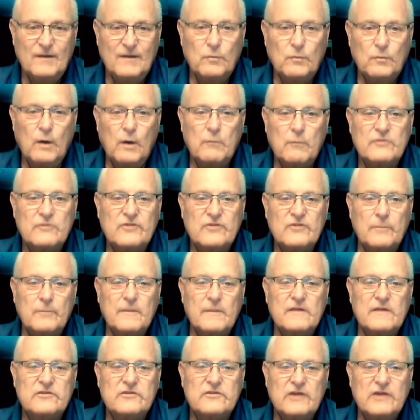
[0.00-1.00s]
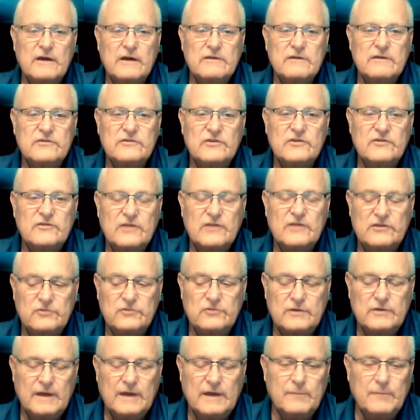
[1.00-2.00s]
What were some of the challenges that
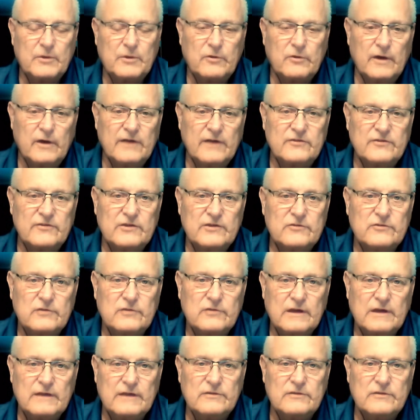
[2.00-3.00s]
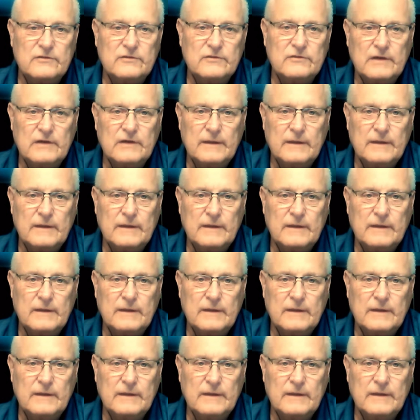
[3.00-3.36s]
you came across in